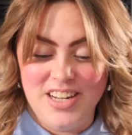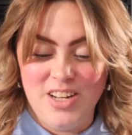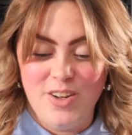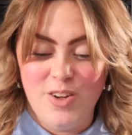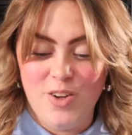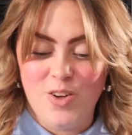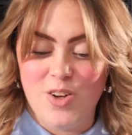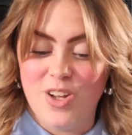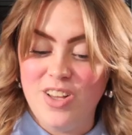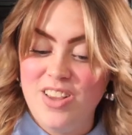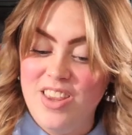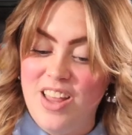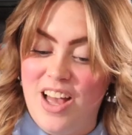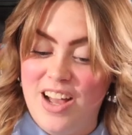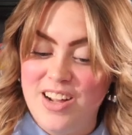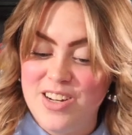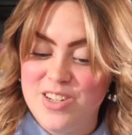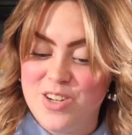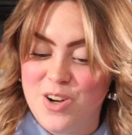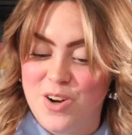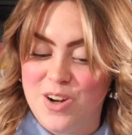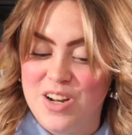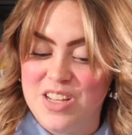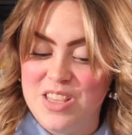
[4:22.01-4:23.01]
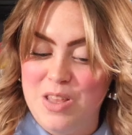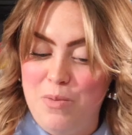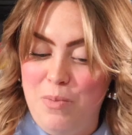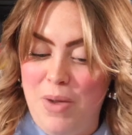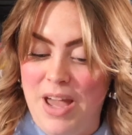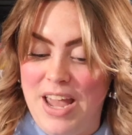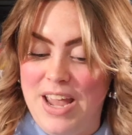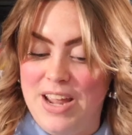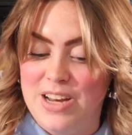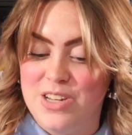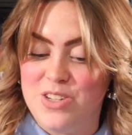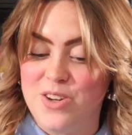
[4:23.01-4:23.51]
Good luck turning the
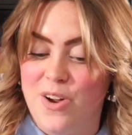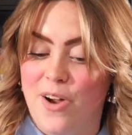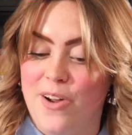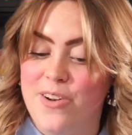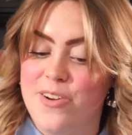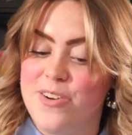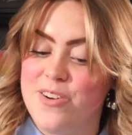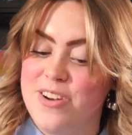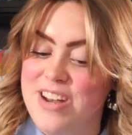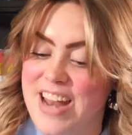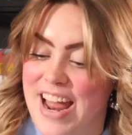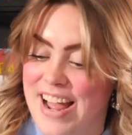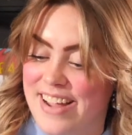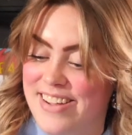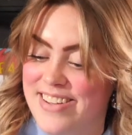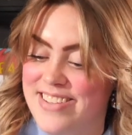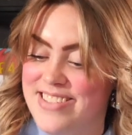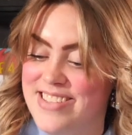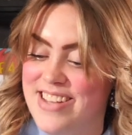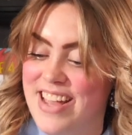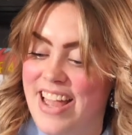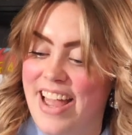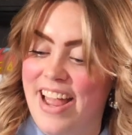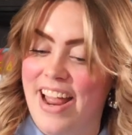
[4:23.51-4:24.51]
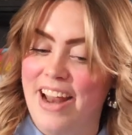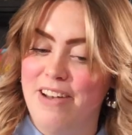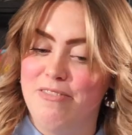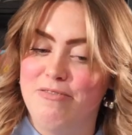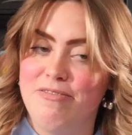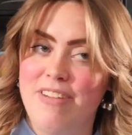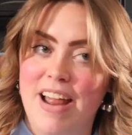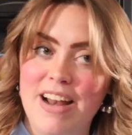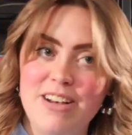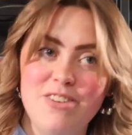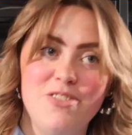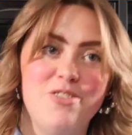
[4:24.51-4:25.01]
page on your next
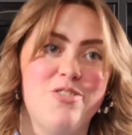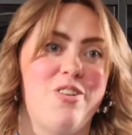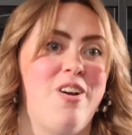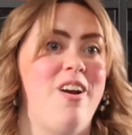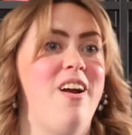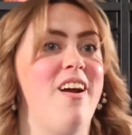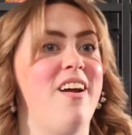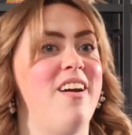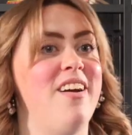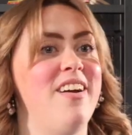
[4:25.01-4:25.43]
adventure.